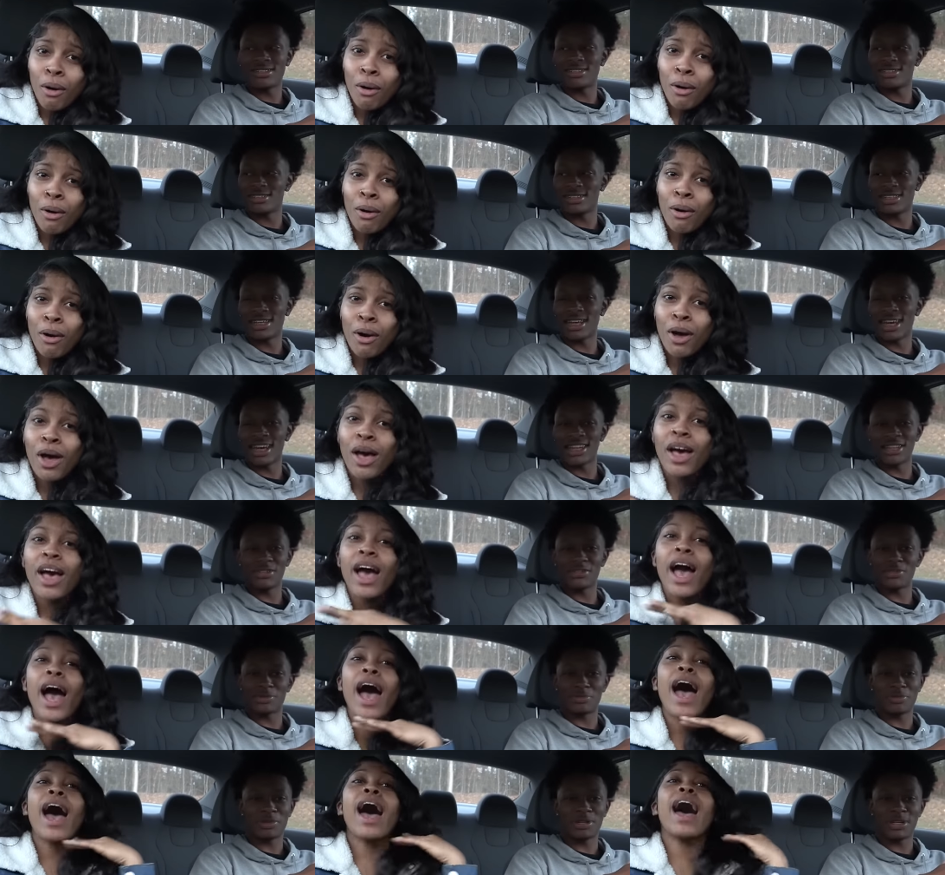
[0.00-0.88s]
Speaker 1: didn't
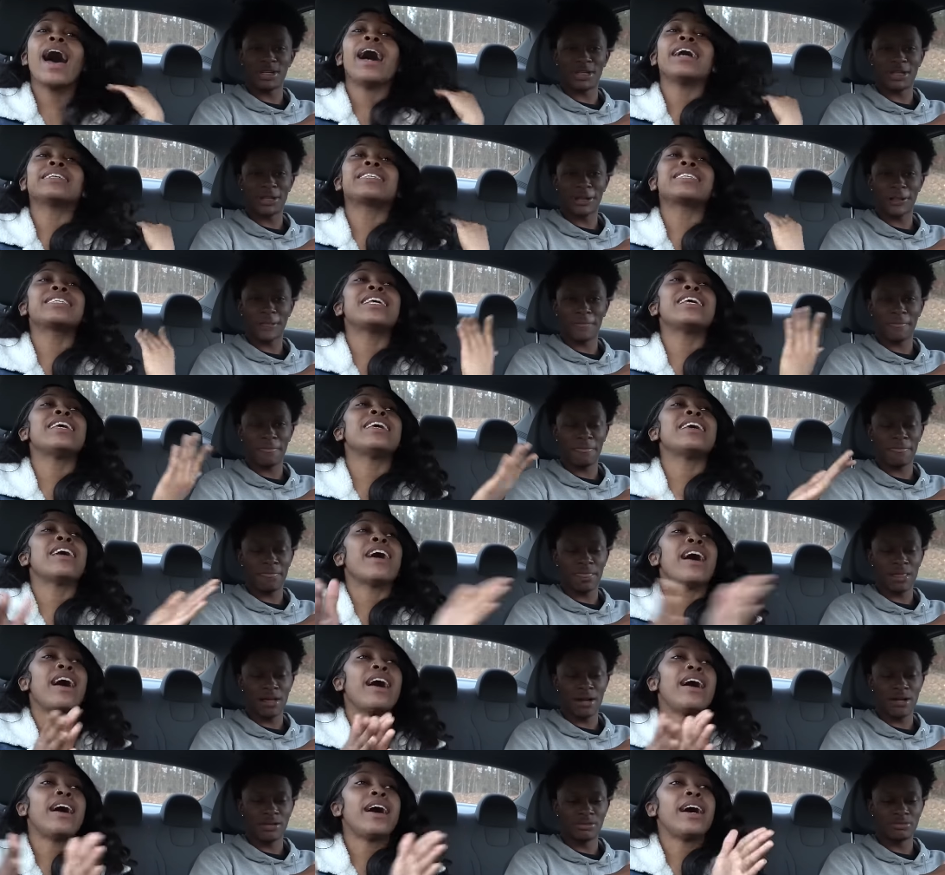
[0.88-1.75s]
have to respond. I
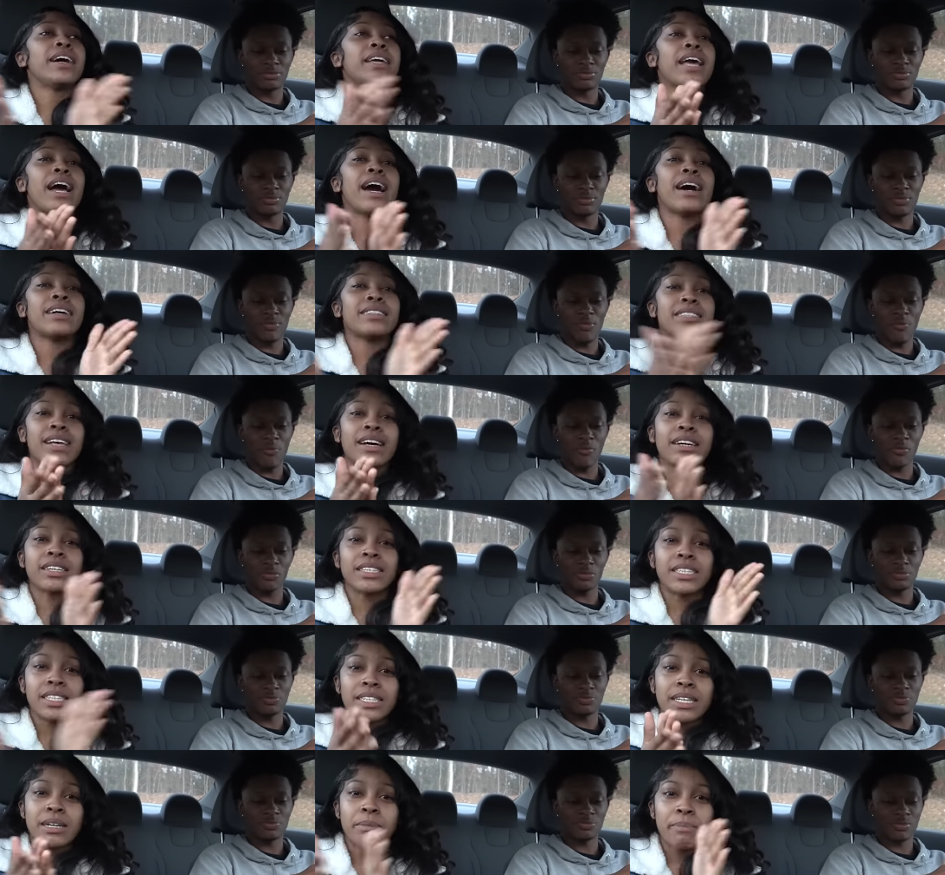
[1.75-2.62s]
seen all y'all
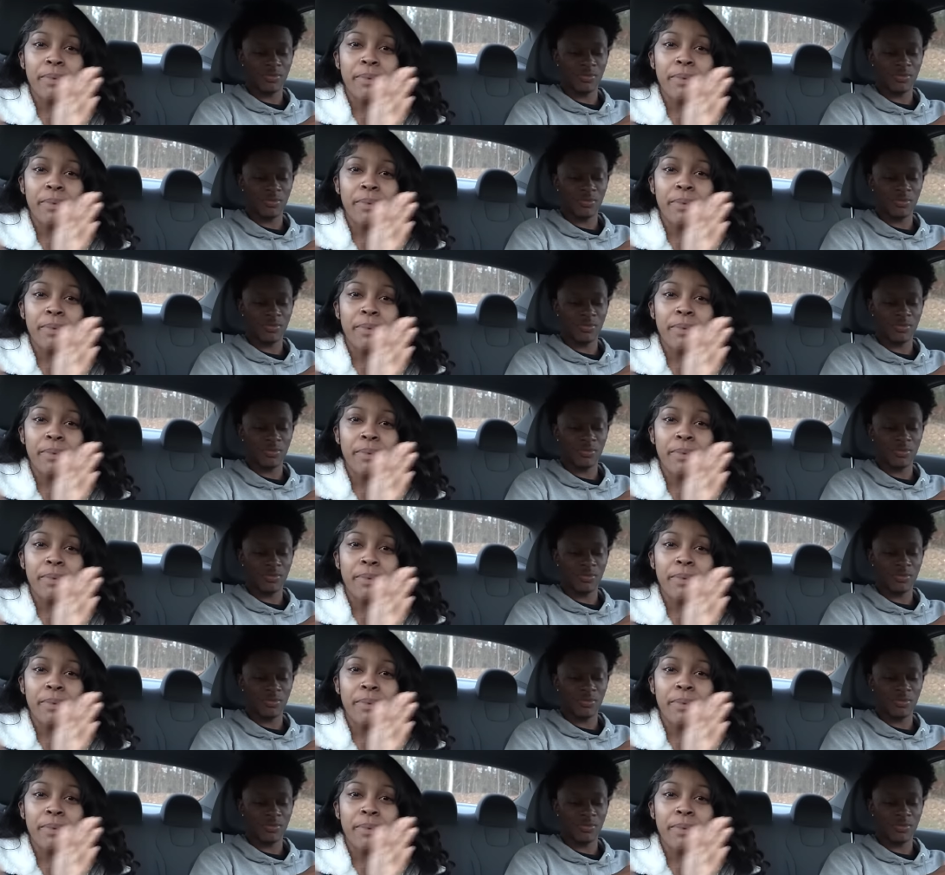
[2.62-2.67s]
talking shit